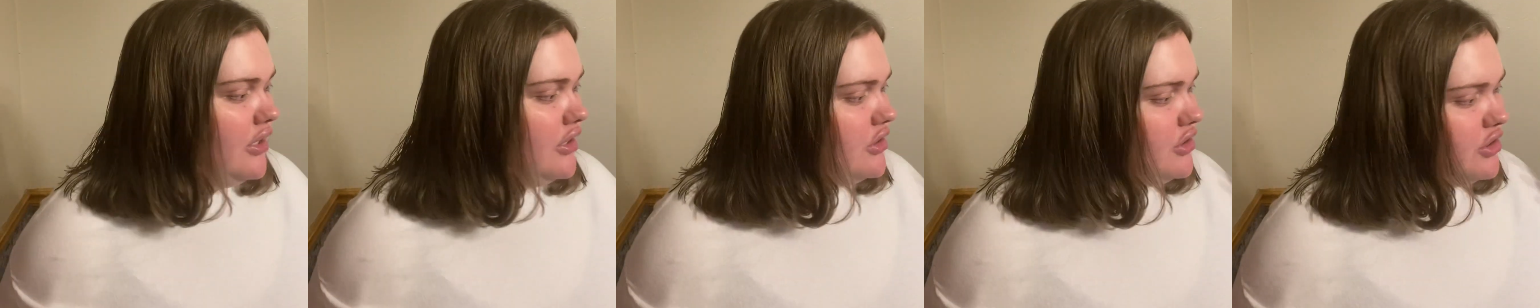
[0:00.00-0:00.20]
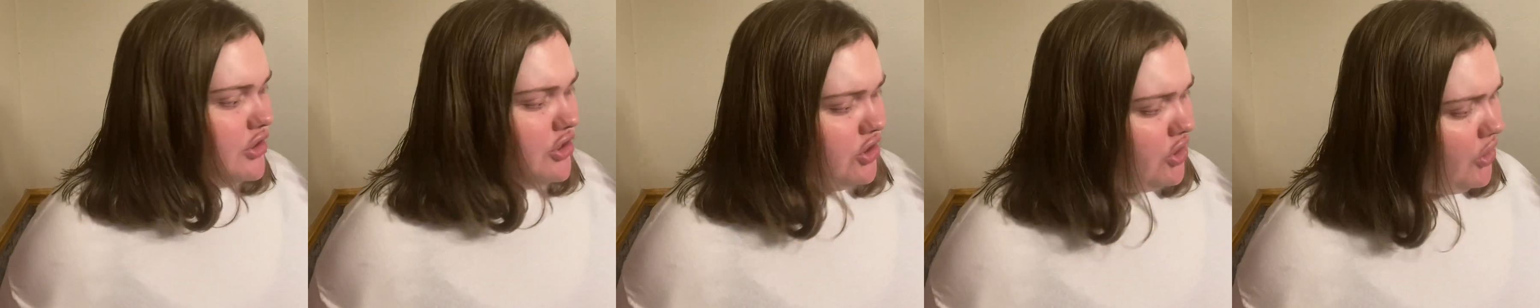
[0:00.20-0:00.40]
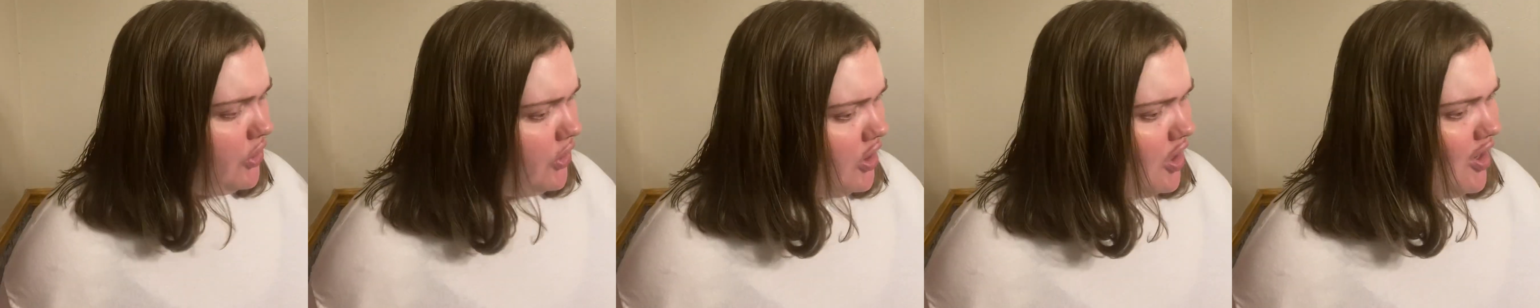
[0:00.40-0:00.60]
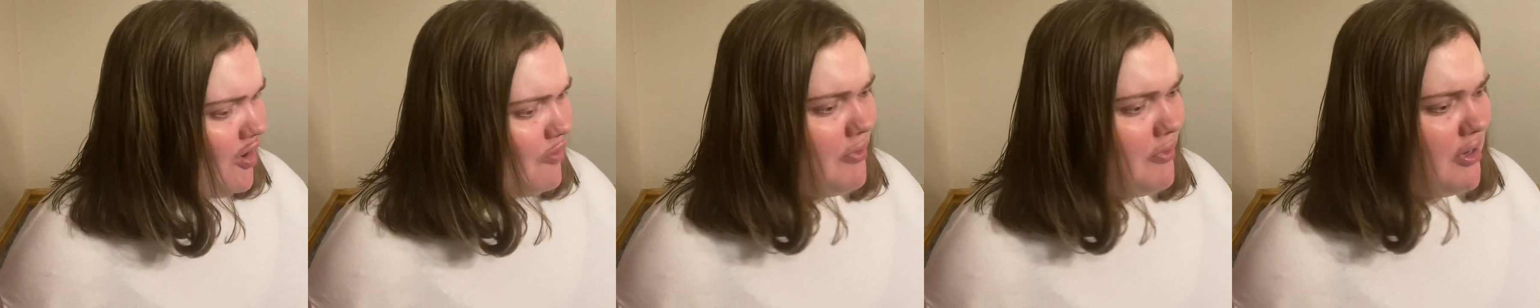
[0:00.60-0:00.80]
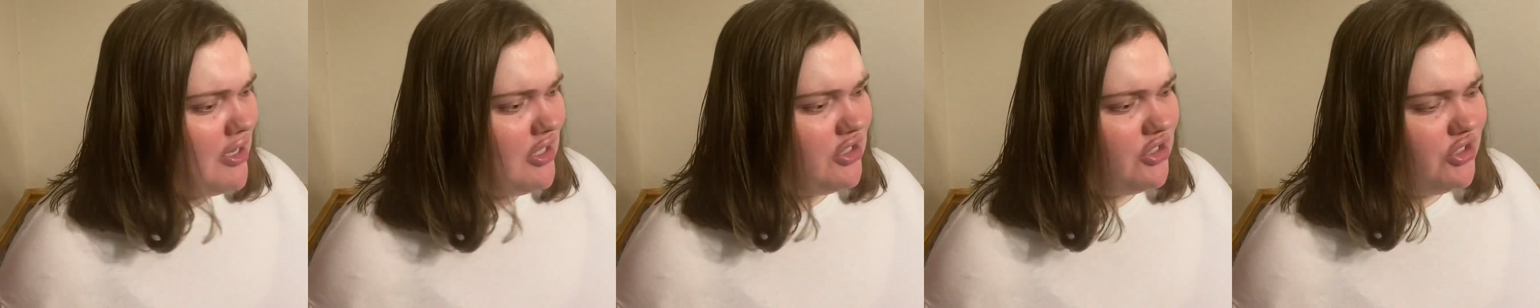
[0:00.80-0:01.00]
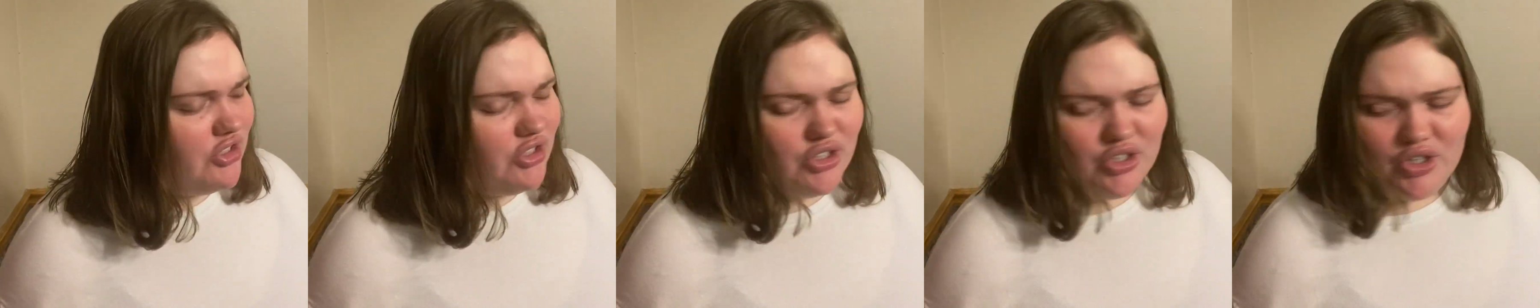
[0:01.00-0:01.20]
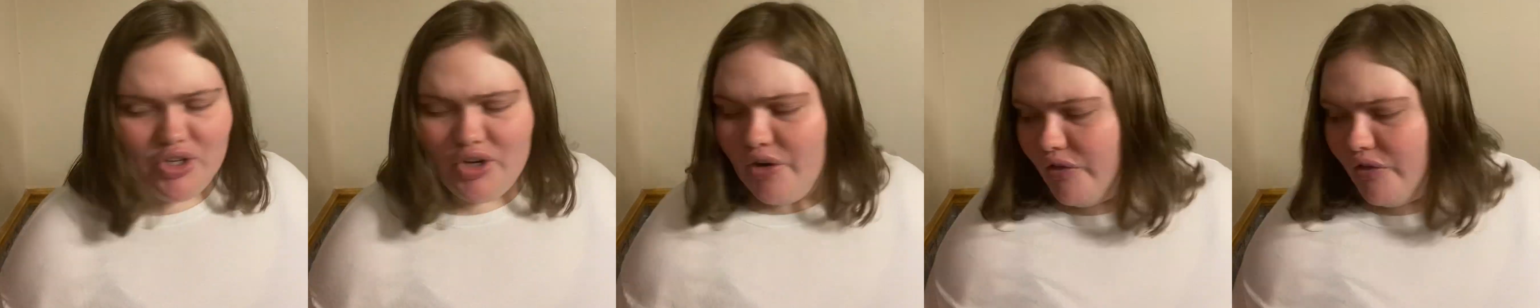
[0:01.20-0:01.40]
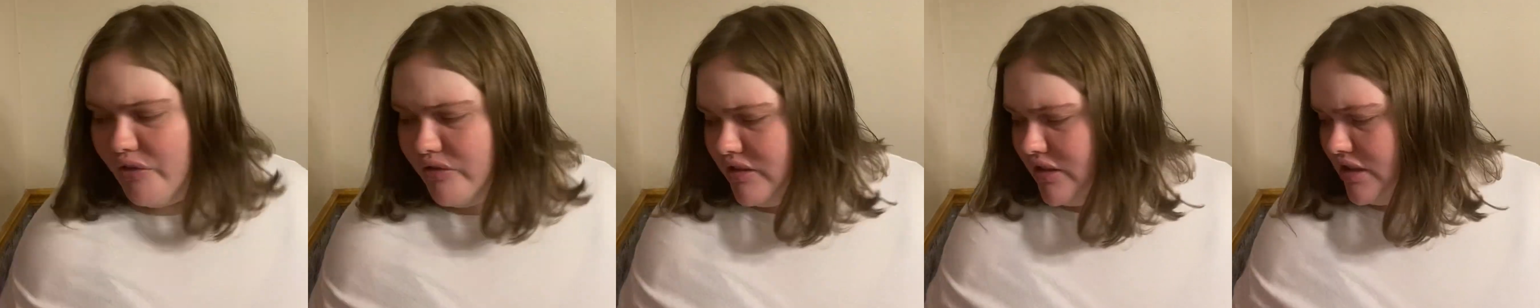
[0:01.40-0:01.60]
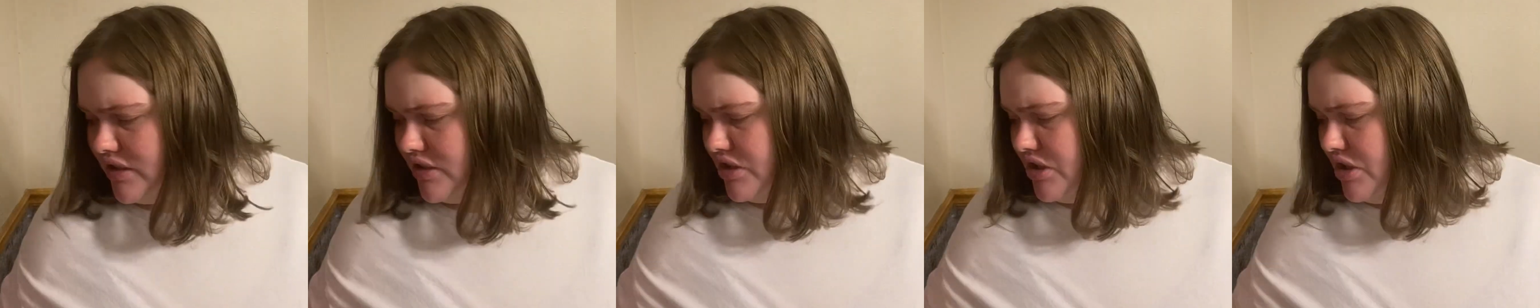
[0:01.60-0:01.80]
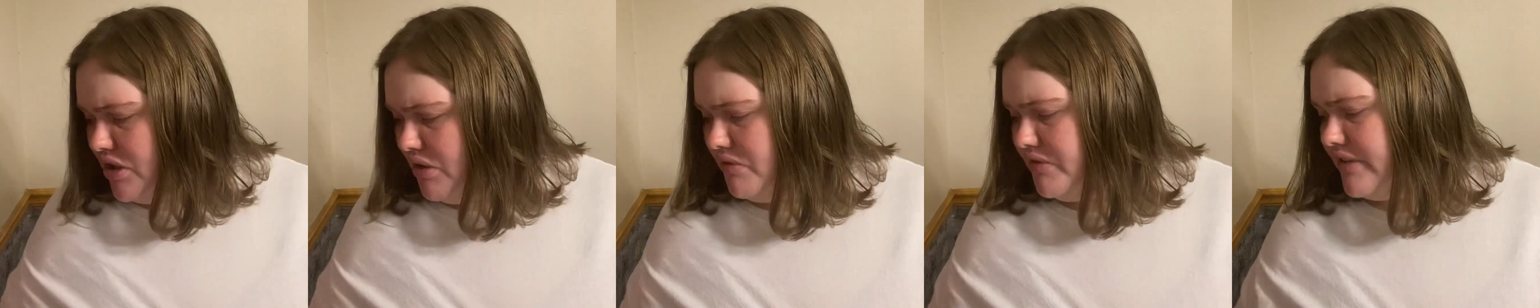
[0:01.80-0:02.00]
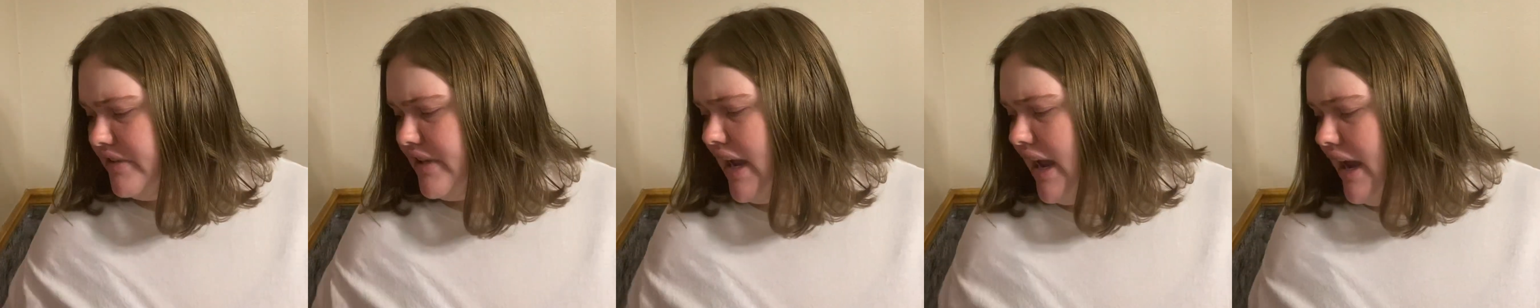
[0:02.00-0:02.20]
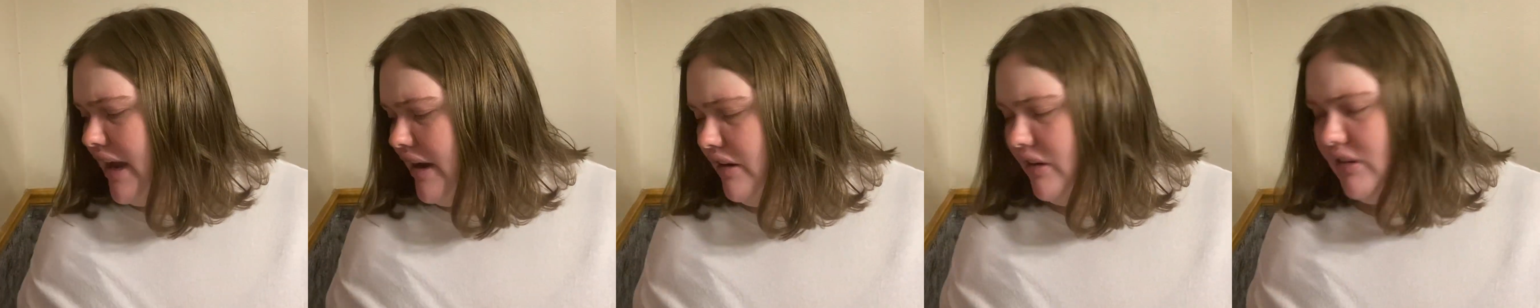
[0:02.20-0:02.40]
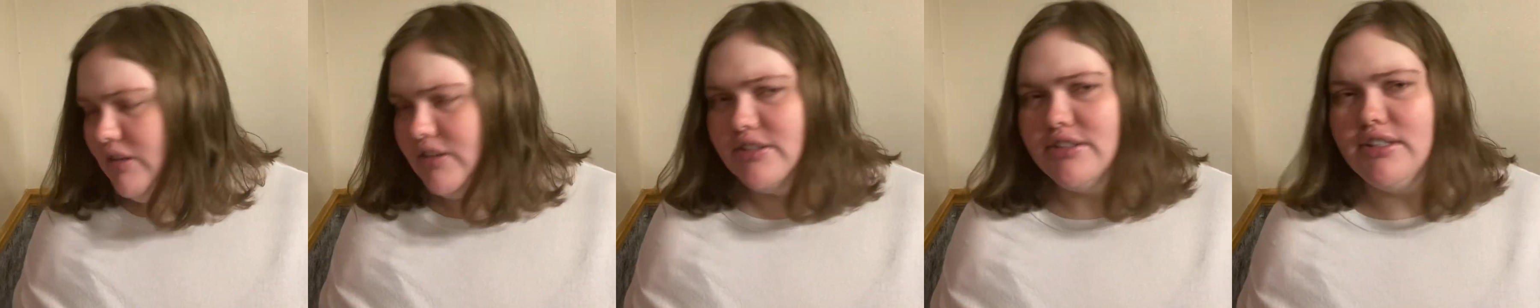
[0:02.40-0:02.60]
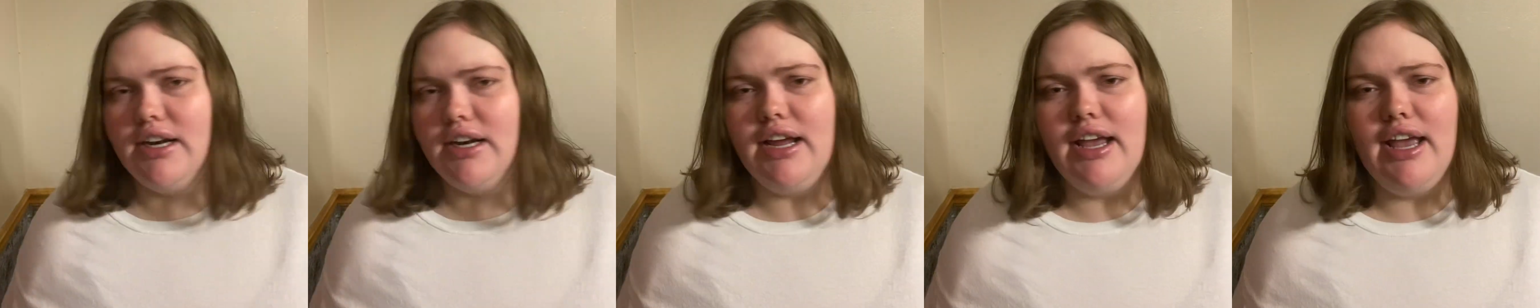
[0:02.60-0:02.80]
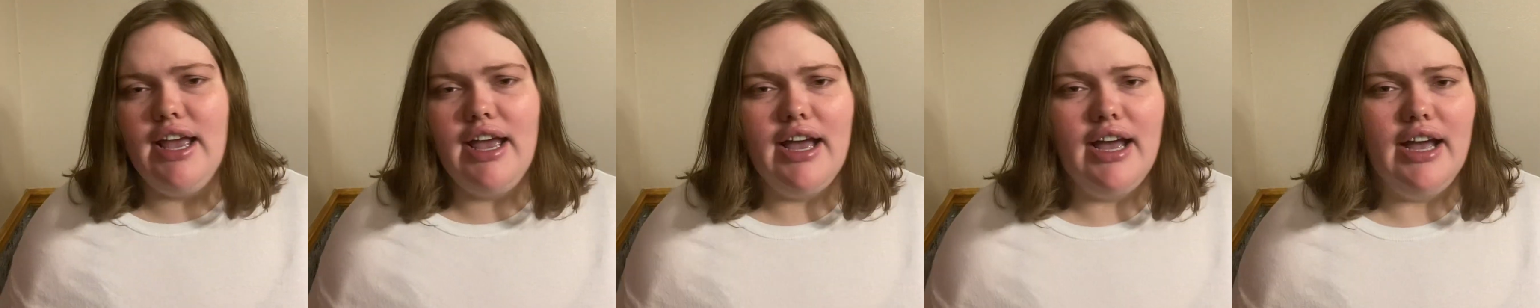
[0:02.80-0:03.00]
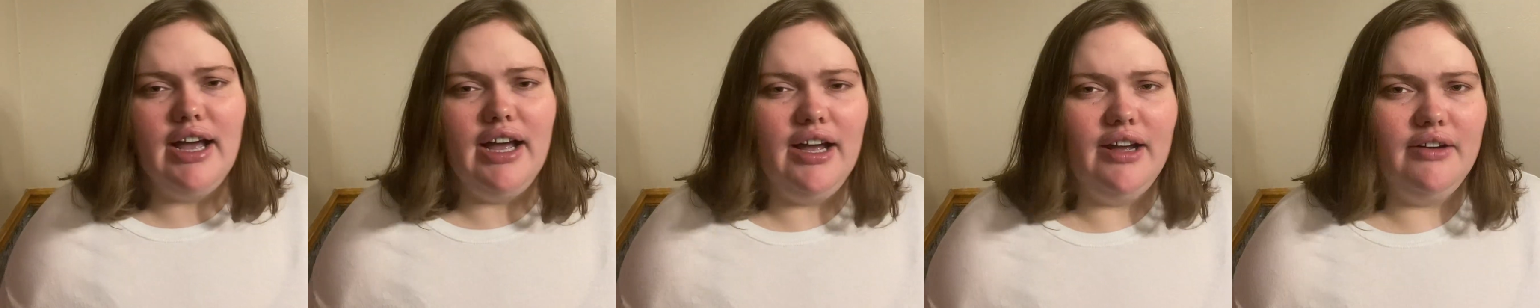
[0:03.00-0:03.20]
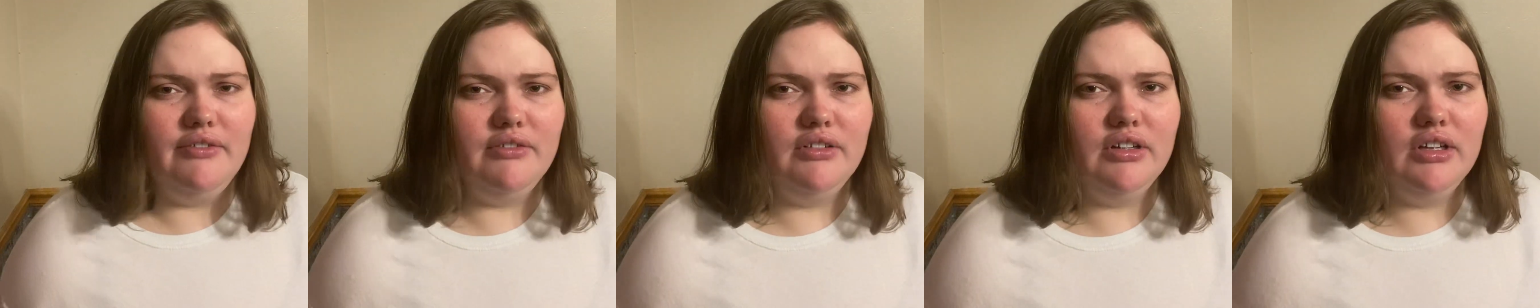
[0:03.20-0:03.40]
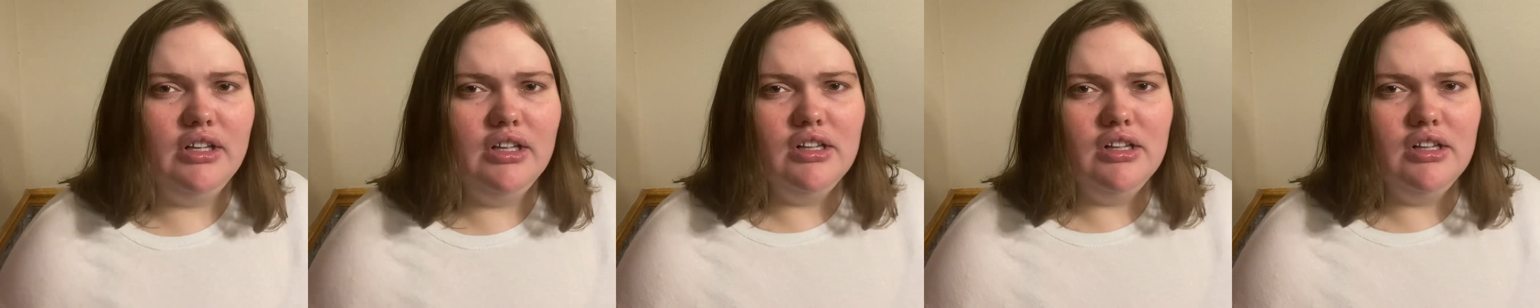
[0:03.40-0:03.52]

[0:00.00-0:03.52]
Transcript: showing off my suit, the two tails that I have,